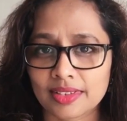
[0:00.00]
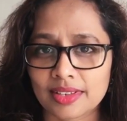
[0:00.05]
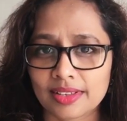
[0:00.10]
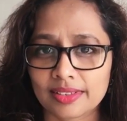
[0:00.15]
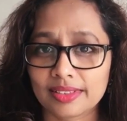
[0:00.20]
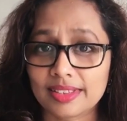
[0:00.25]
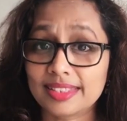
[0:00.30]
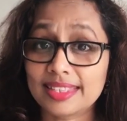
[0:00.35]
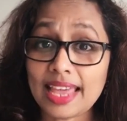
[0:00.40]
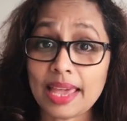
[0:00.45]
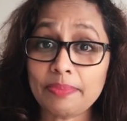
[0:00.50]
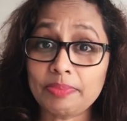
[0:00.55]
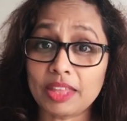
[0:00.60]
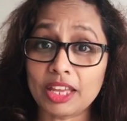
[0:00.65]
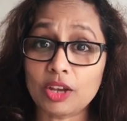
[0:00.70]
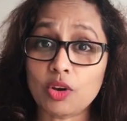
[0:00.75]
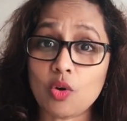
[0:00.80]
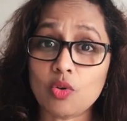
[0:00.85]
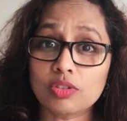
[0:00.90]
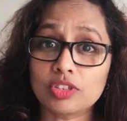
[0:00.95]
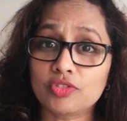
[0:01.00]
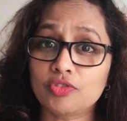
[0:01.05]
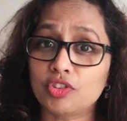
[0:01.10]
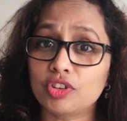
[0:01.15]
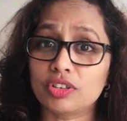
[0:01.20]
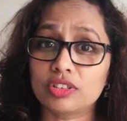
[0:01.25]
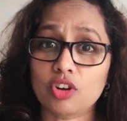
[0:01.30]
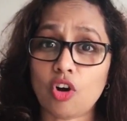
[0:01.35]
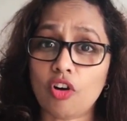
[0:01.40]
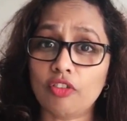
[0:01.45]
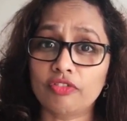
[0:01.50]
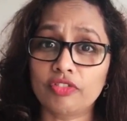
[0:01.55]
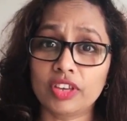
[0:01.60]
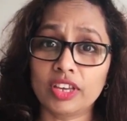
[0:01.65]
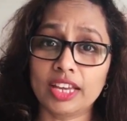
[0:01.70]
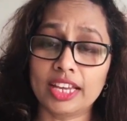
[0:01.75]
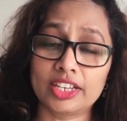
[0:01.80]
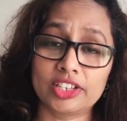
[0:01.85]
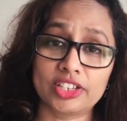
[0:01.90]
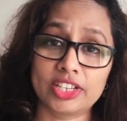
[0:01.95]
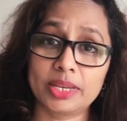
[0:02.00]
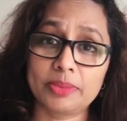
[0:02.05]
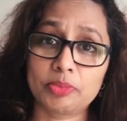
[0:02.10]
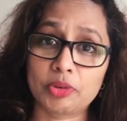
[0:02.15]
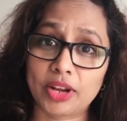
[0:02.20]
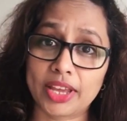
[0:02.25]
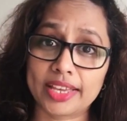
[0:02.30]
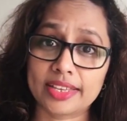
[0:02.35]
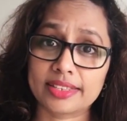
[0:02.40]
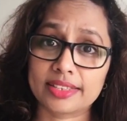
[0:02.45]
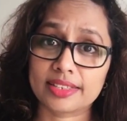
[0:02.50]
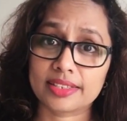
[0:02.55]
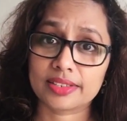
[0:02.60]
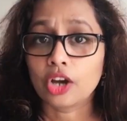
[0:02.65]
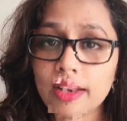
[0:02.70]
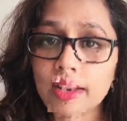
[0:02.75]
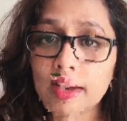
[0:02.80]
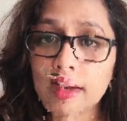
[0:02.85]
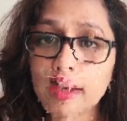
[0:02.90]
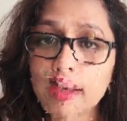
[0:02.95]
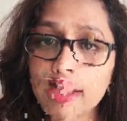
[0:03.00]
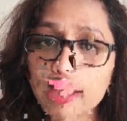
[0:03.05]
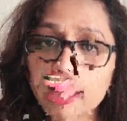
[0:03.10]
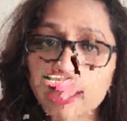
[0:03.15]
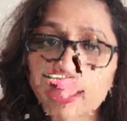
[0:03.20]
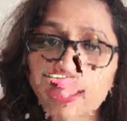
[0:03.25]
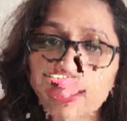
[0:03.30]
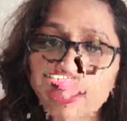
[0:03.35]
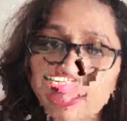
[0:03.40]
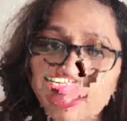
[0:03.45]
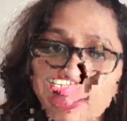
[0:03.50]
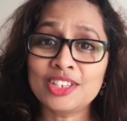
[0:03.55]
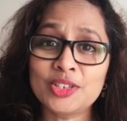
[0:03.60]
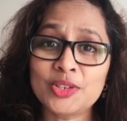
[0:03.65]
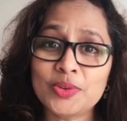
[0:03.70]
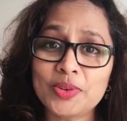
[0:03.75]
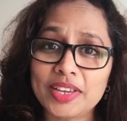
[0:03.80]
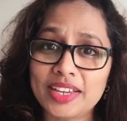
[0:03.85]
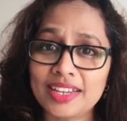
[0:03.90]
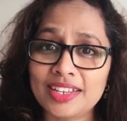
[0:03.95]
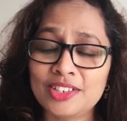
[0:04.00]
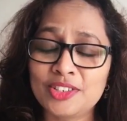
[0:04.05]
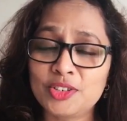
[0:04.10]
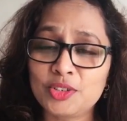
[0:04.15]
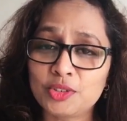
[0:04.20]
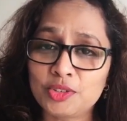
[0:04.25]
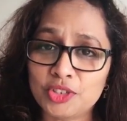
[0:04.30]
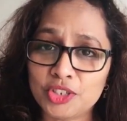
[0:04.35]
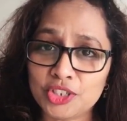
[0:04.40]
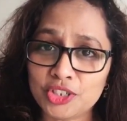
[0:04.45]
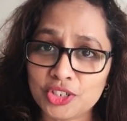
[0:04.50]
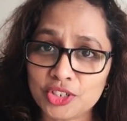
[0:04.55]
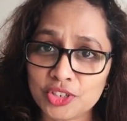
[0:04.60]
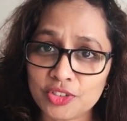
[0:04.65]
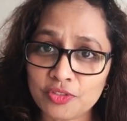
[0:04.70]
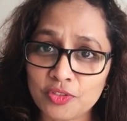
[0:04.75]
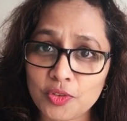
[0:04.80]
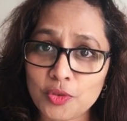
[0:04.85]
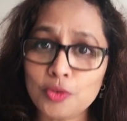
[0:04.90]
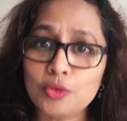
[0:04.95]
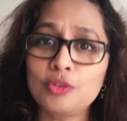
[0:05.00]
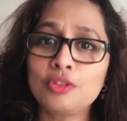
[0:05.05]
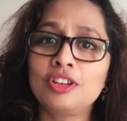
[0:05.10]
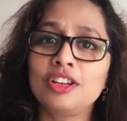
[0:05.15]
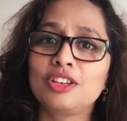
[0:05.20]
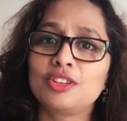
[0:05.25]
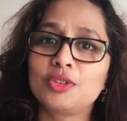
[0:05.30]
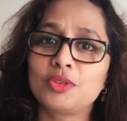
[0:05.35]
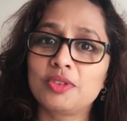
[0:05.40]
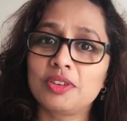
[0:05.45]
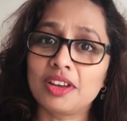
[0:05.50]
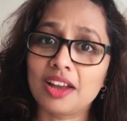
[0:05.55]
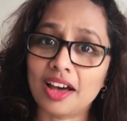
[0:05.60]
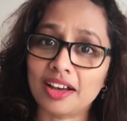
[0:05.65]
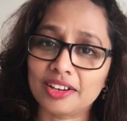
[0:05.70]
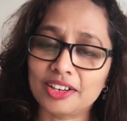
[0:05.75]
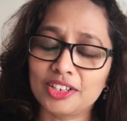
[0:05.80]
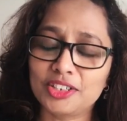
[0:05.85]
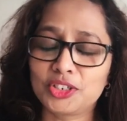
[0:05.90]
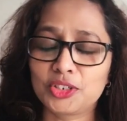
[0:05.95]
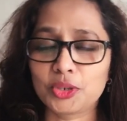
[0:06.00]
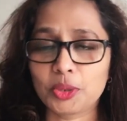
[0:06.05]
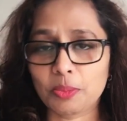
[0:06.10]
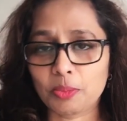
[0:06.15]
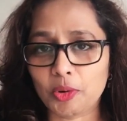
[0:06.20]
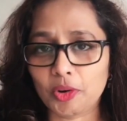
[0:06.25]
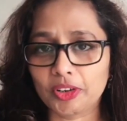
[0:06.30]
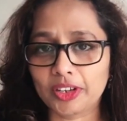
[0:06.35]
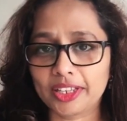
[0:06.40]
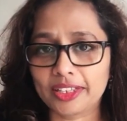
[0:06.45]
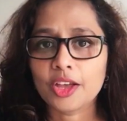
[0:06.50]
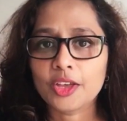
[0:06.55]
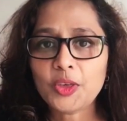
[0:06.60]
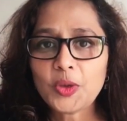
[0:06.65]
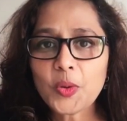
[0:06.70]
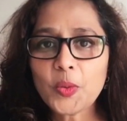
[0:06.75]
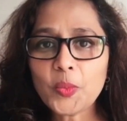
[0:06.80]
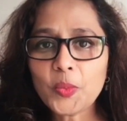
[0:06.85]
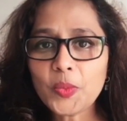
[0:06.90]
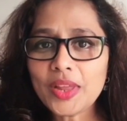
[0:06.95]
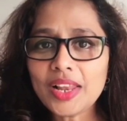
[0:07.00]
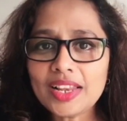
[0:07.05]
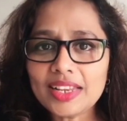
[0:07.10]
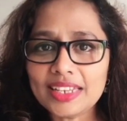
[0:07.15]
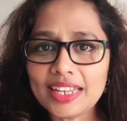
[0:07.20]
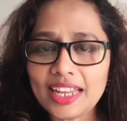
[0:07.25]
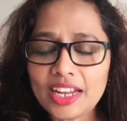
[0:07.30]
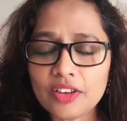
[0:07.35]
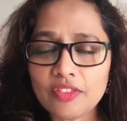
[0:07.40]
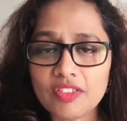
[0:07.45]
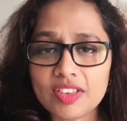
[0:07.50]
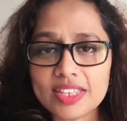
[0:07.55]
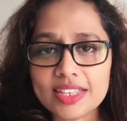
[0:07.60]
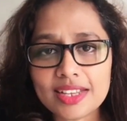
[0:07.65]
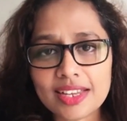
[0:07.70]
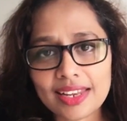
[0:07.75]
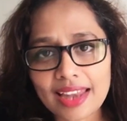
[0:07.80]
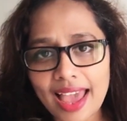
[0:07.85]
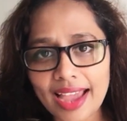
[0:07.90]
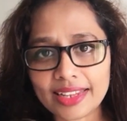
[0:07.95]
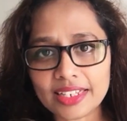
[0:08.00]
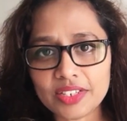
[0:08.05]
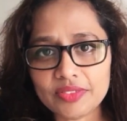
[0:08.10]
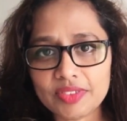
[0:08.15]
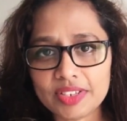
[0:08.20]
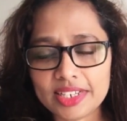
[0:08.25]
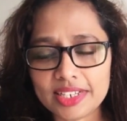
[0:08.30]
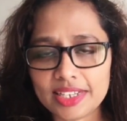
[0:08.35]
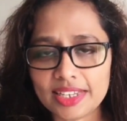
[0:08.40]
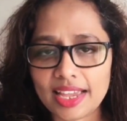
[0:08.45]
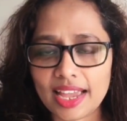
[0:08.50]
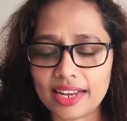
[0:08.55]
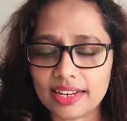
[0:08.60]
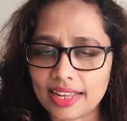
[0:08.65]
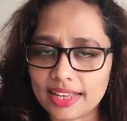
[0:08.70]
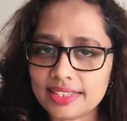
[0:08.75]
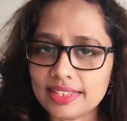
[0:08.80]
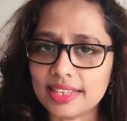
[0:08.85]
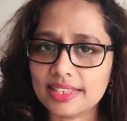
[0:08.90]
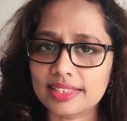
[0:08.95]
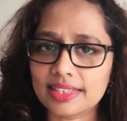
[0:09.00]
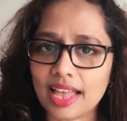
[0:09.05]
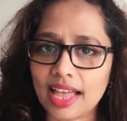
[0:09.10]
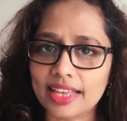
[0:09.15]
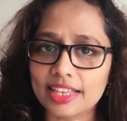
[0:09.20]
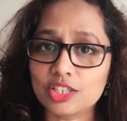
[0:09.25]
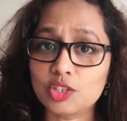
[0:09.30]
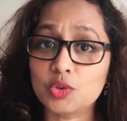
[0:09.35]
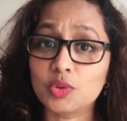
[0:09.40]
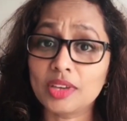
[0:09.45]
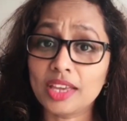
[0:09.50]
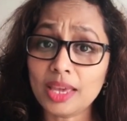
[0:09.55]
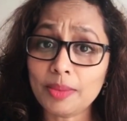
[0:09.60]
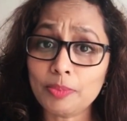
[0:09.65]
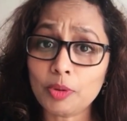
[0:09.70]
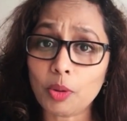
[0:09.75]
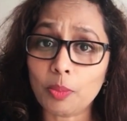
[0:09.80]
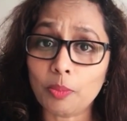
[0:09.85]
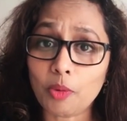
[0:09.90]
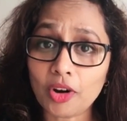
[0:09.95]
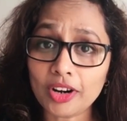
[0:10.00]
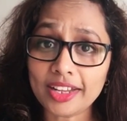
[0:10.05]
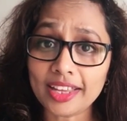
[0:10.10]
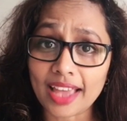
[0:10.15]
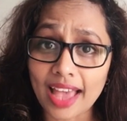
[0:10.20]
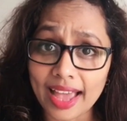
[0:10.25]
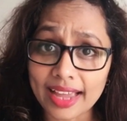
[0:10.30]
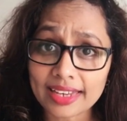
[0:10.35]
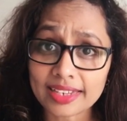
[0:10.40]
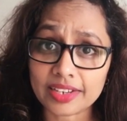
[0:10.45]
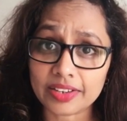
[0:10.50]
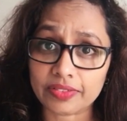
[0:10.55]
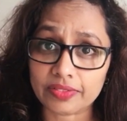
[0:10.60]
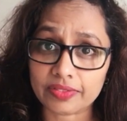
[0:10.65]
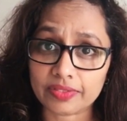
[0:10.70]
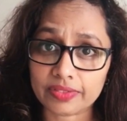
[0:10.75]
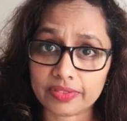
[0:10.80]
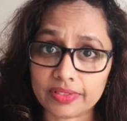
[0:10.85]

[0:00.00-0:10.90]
The same thing goes for coffee and tea breaks. You will need to eat nutritious food to nourish your body. You will need physical activity and exercise to keep your body active.